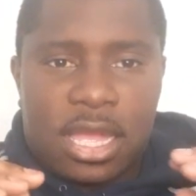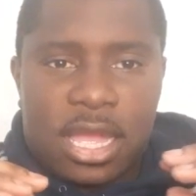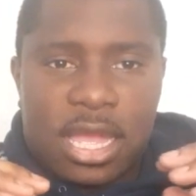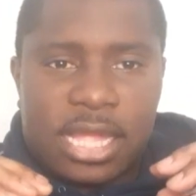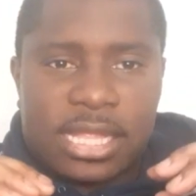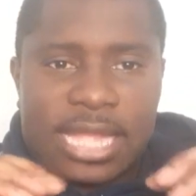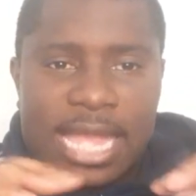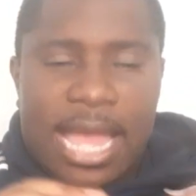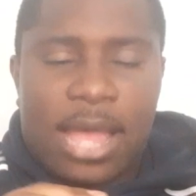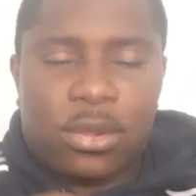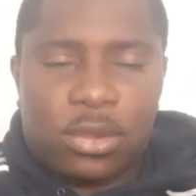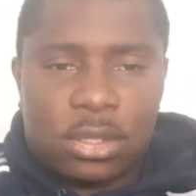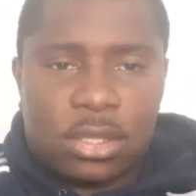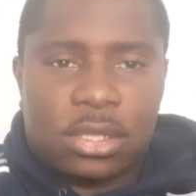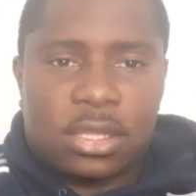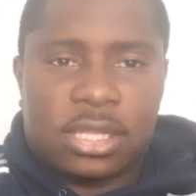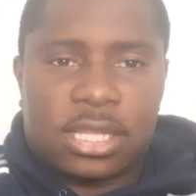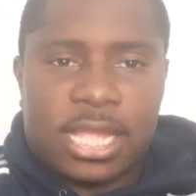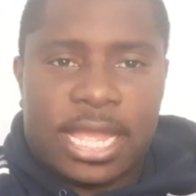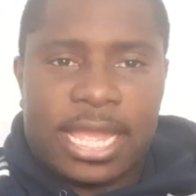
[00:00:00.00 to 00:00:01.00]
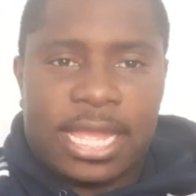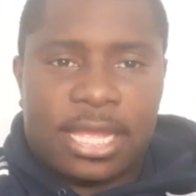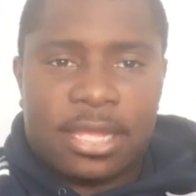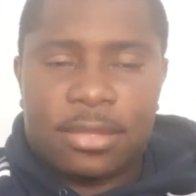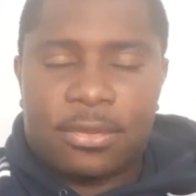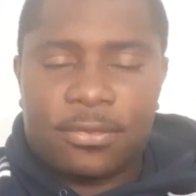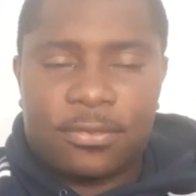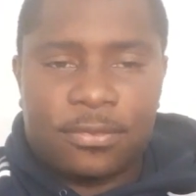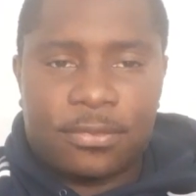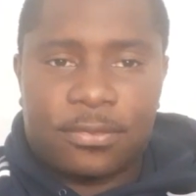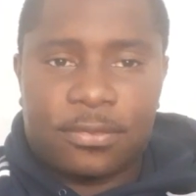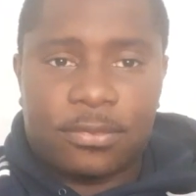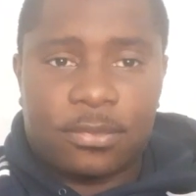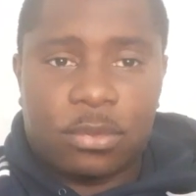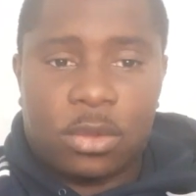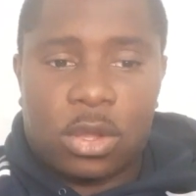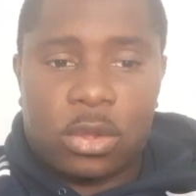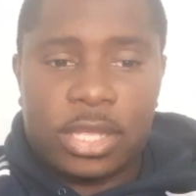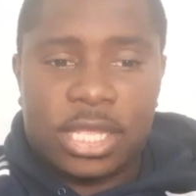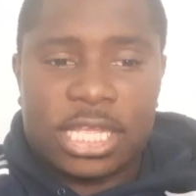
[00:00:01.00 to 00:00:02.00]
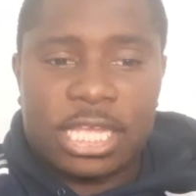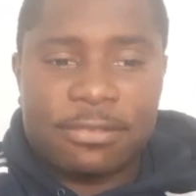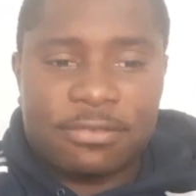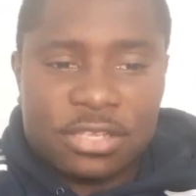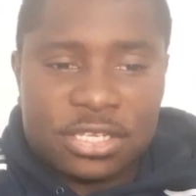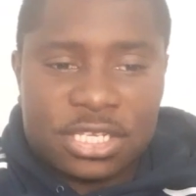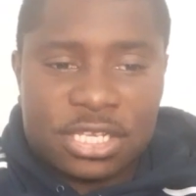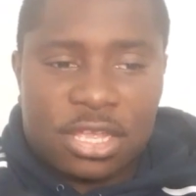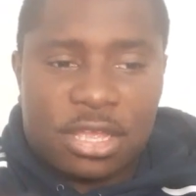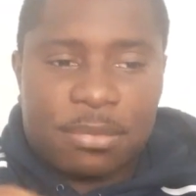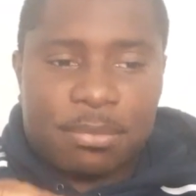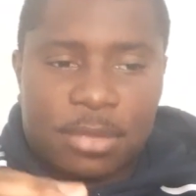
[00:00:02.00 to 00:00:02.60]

outlay. Well, he gives us